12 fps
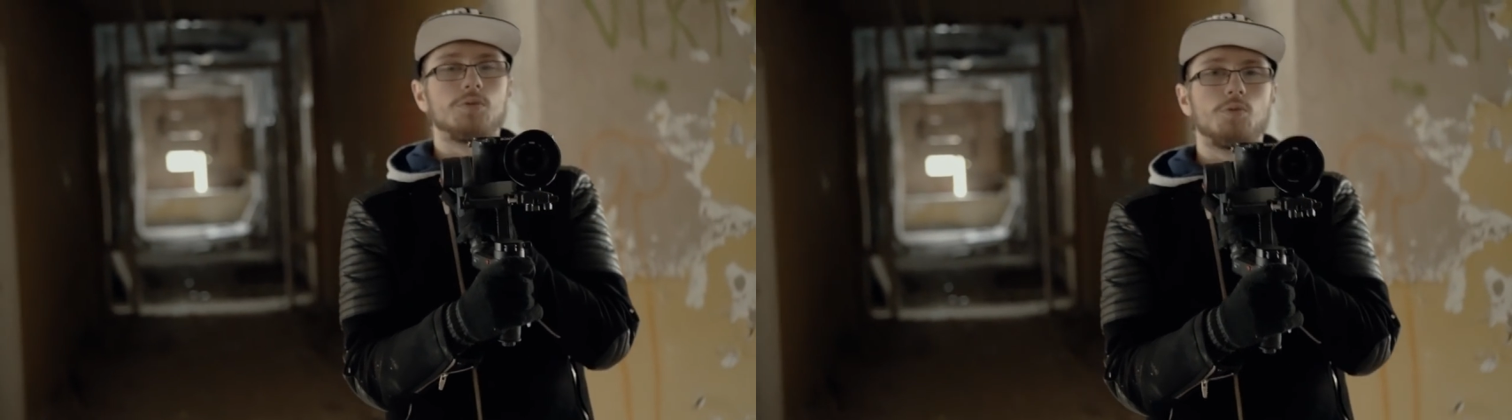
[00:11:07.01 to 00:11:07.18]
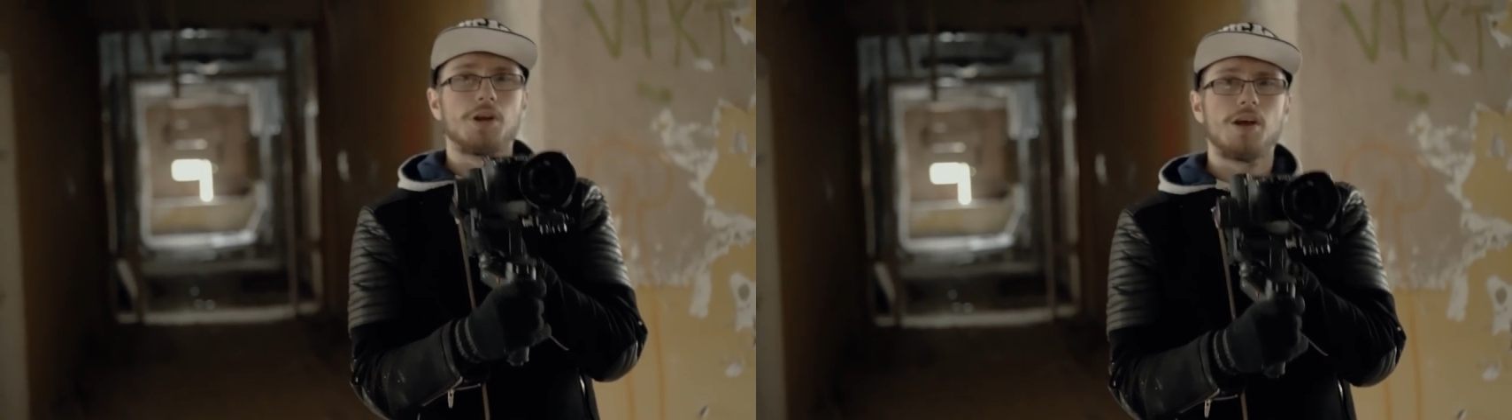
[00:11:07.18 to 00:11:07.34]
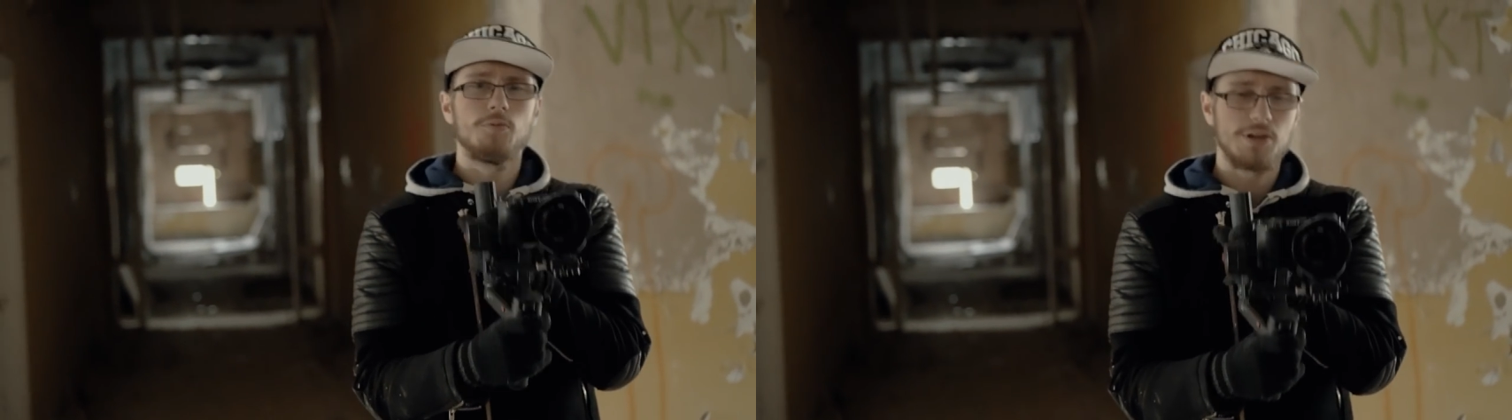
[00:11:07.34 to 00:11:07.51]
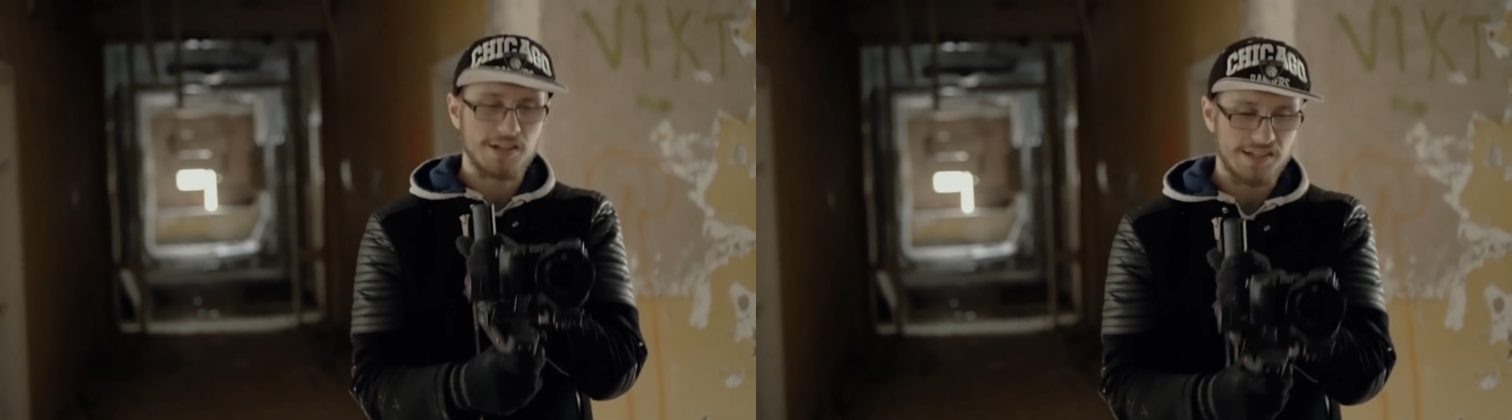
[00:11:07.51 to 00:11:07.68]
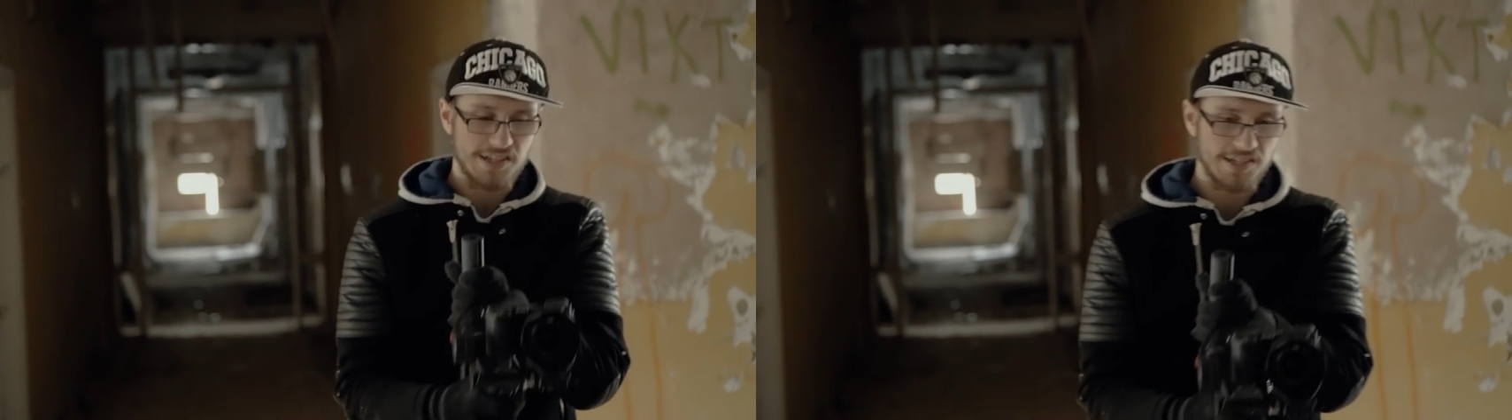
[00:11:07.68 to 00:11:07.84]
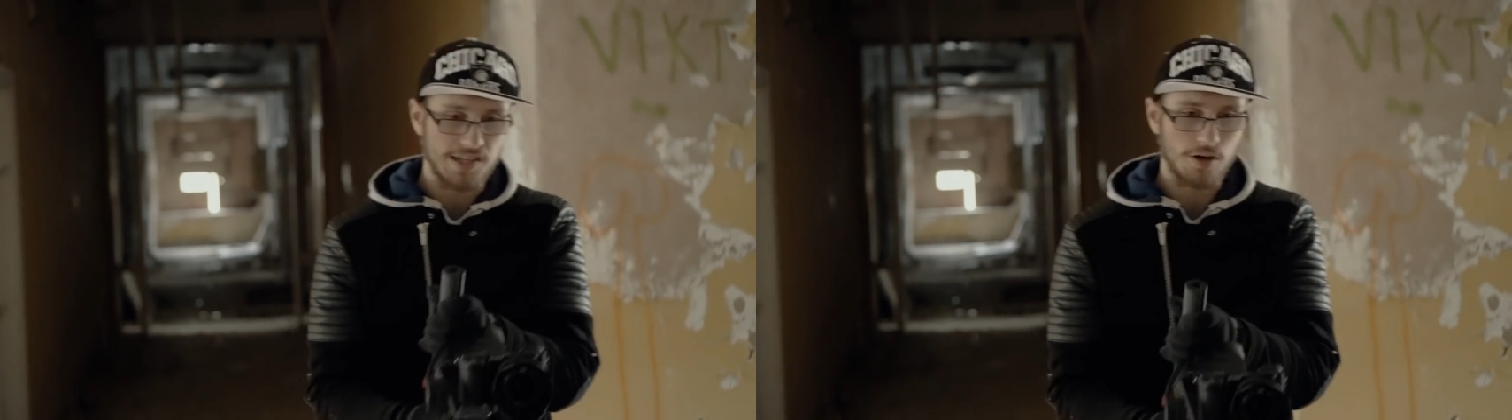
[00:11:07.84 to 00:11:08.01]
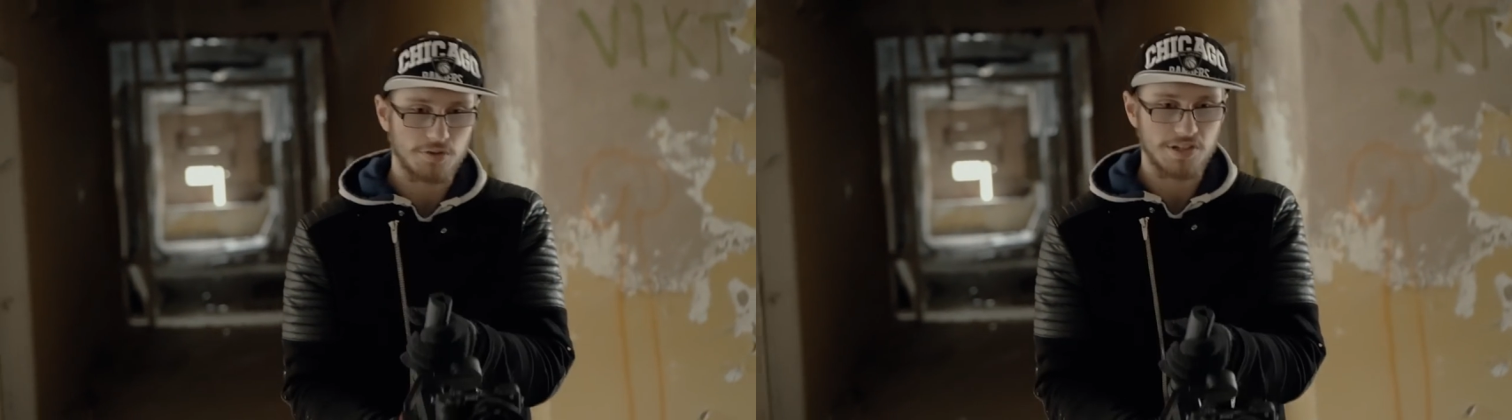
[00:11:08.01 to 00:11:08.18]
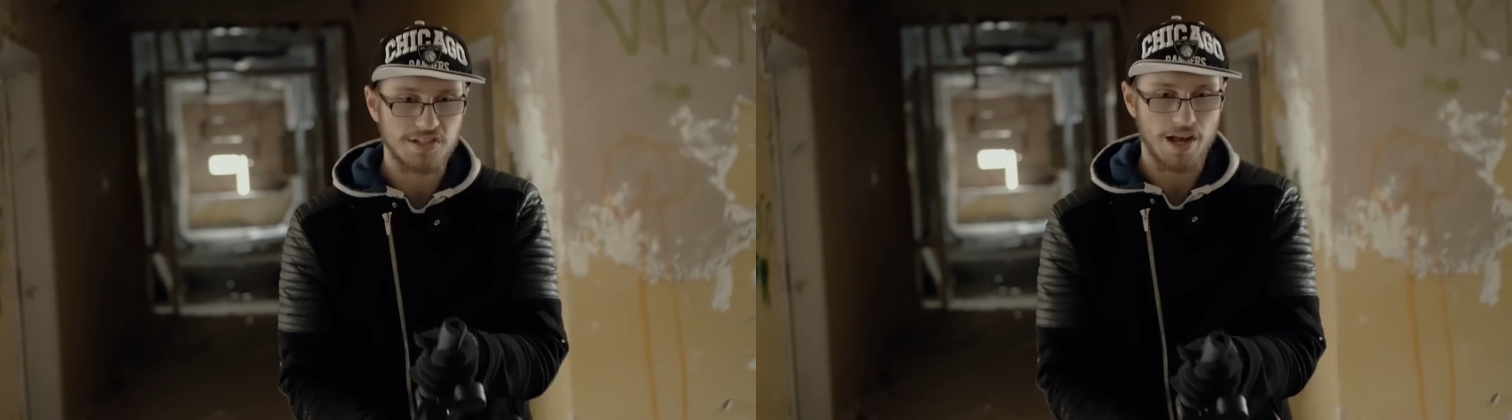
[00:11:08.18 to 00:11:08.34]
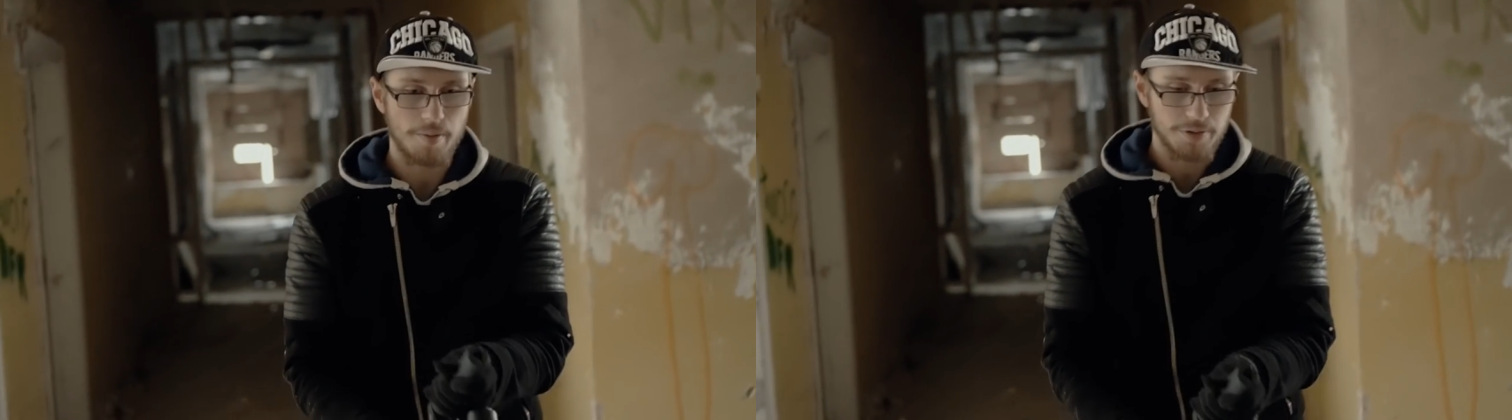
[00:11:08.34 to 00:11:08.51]
what I want to test out
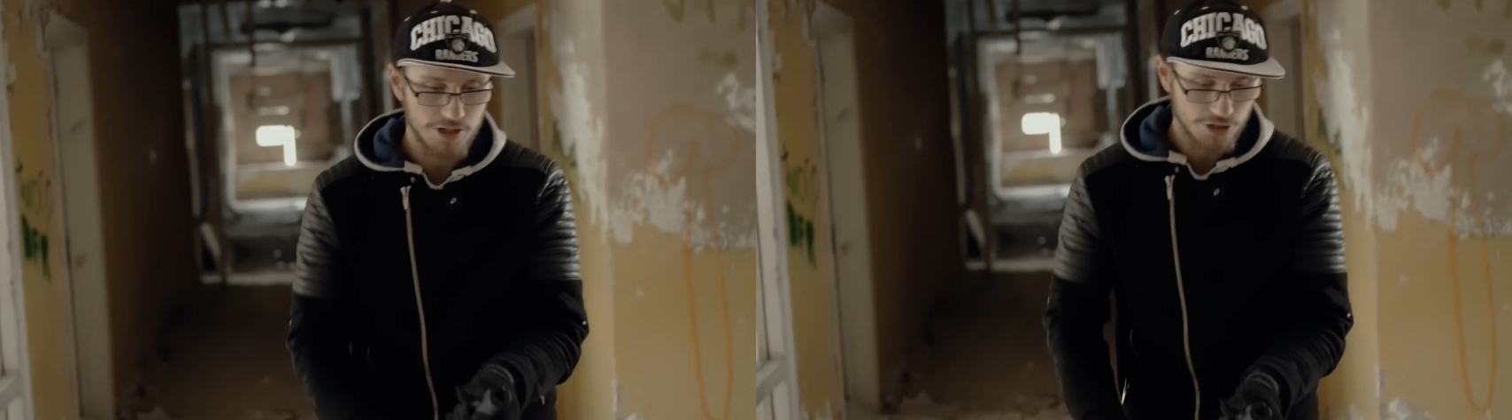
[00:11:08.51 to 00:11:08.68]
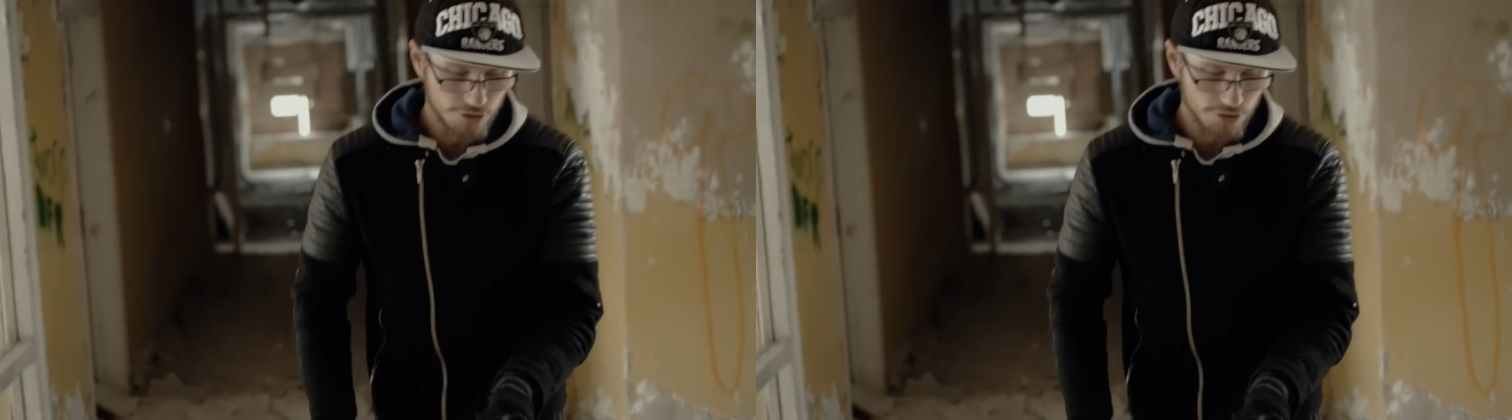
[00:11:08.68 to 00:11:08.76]
is I'm going to